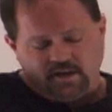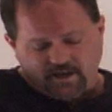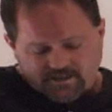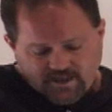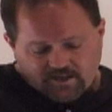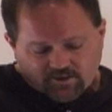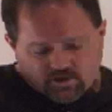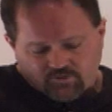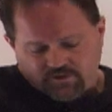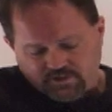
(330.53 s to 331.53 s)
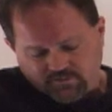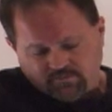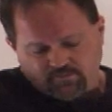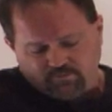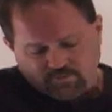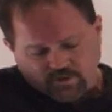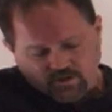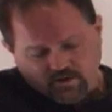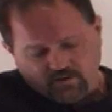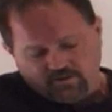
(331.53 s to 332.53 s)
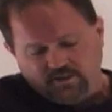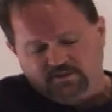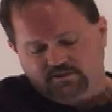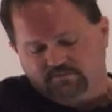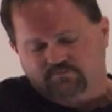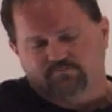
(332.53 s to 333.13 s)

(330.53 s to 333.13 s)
And as I look over this